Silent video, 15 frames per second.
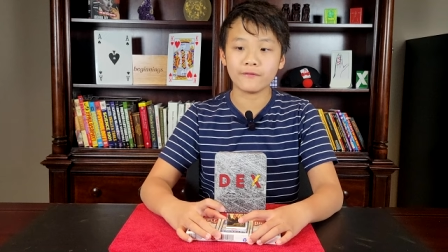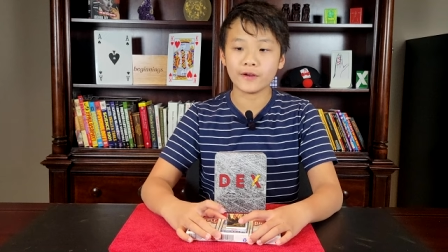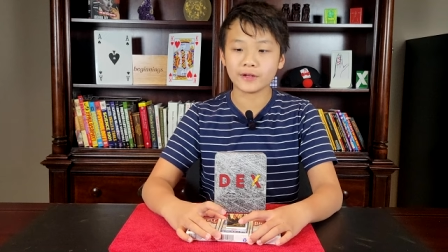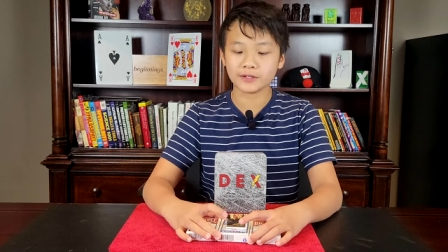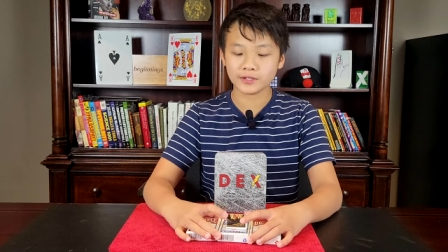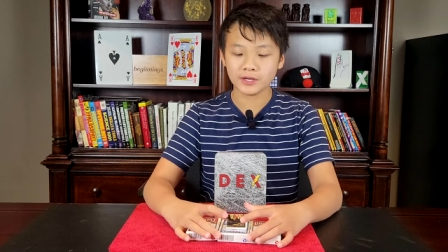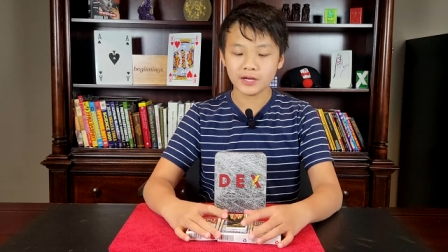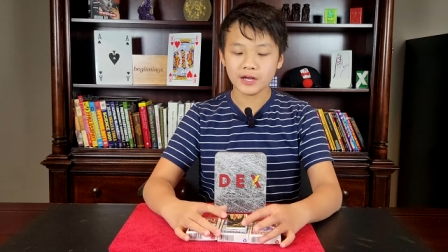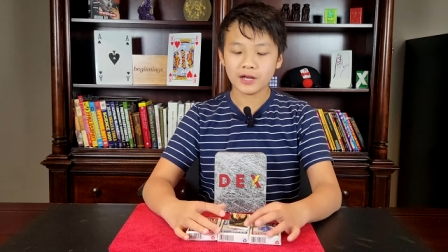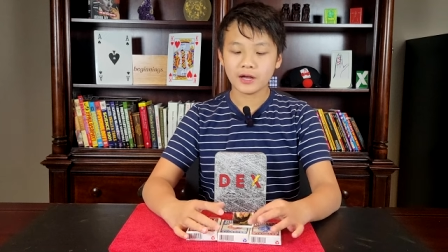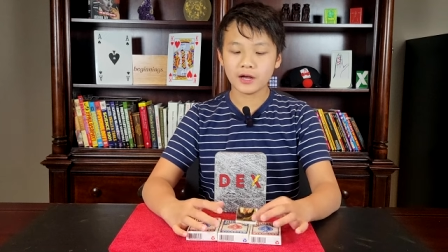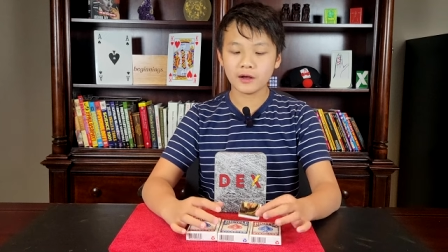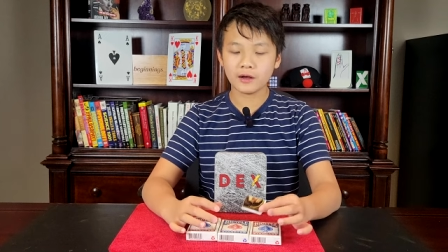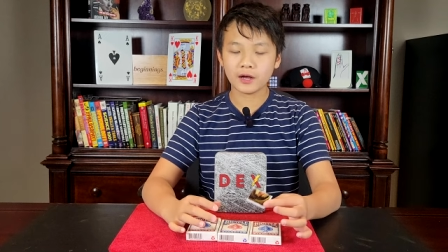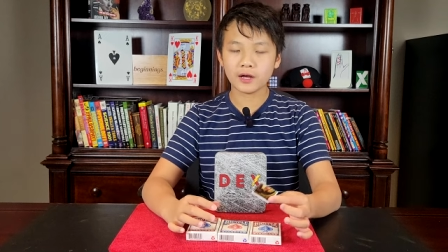effects,
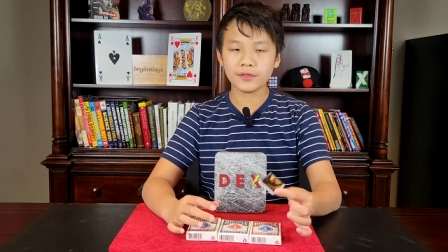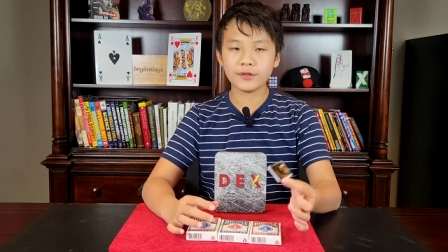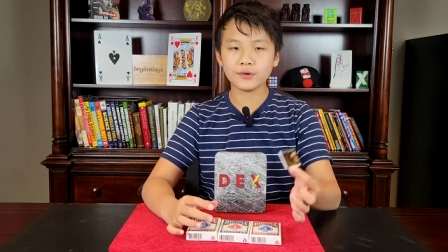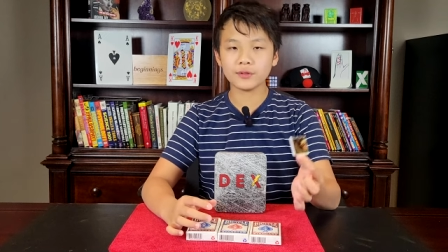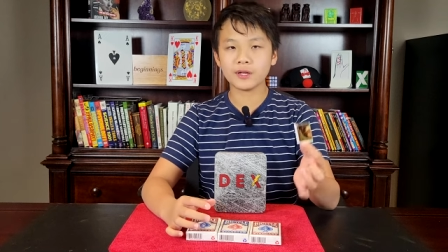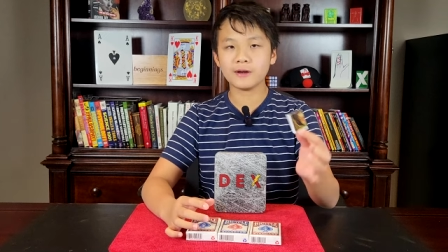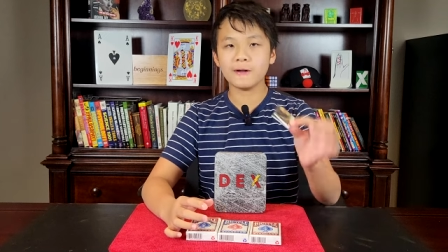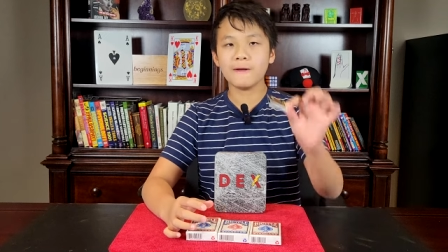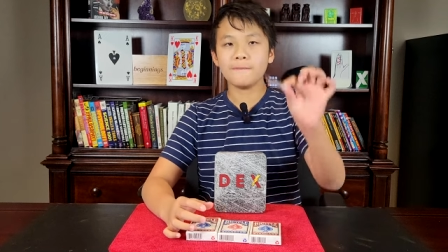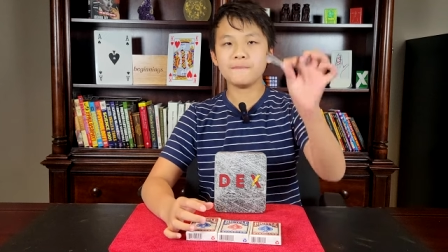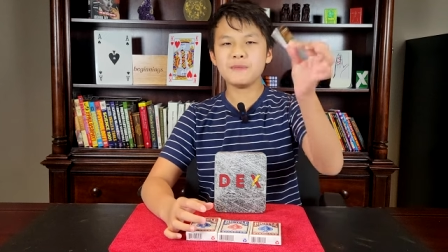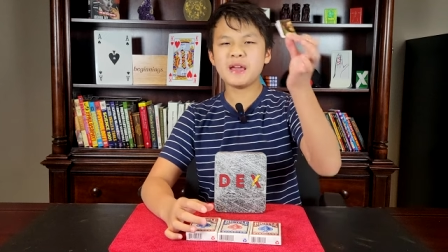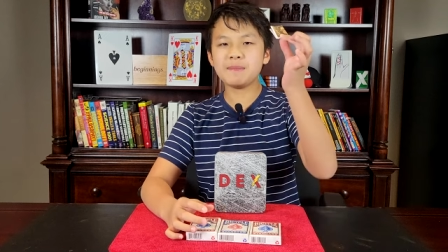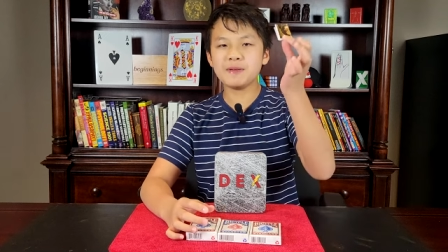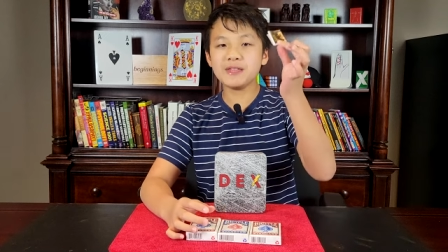uh, other than
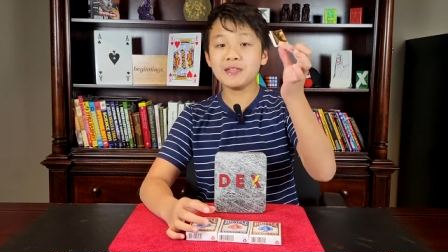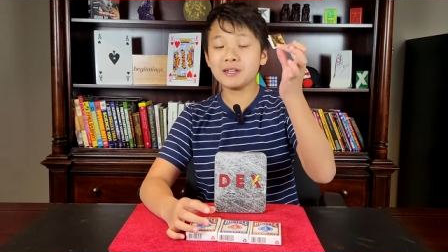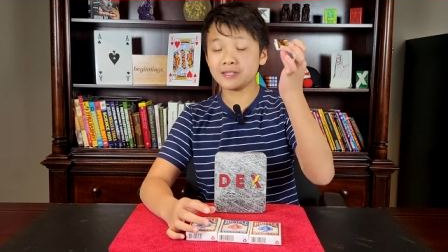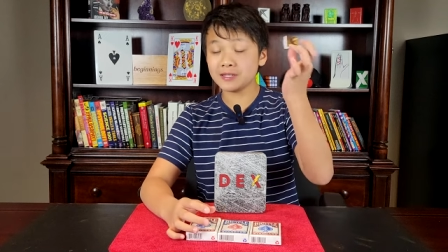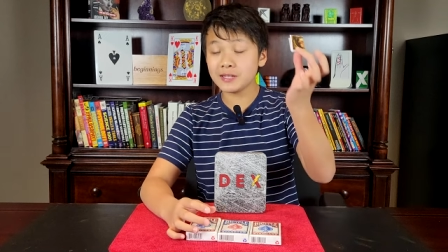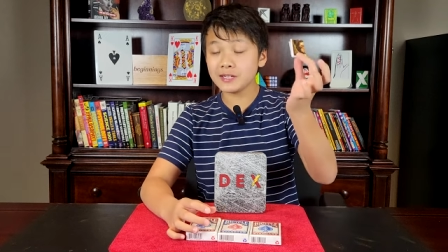maybe this.